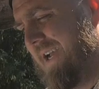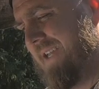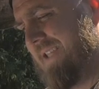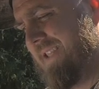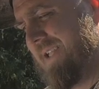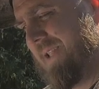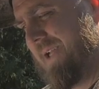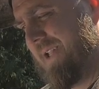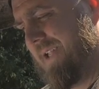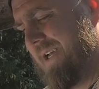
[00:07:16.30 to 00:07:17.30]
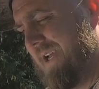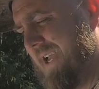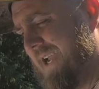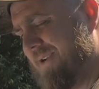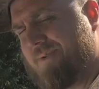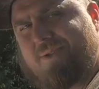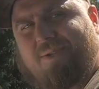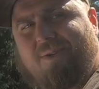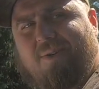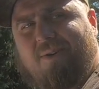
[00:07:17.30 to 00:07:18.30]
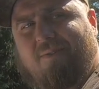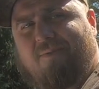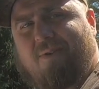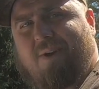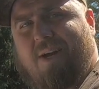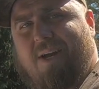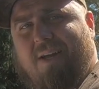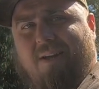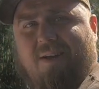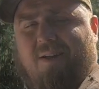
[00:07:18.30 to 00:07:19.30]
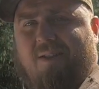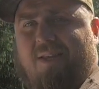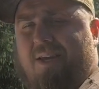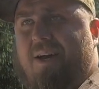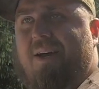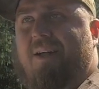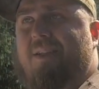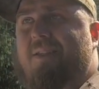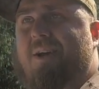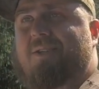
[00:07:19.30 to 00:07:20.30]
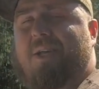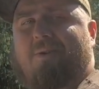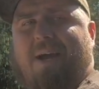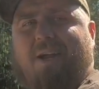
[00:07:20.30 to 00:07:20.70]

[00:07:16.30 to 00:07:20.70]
And then the little handles for the auxiliary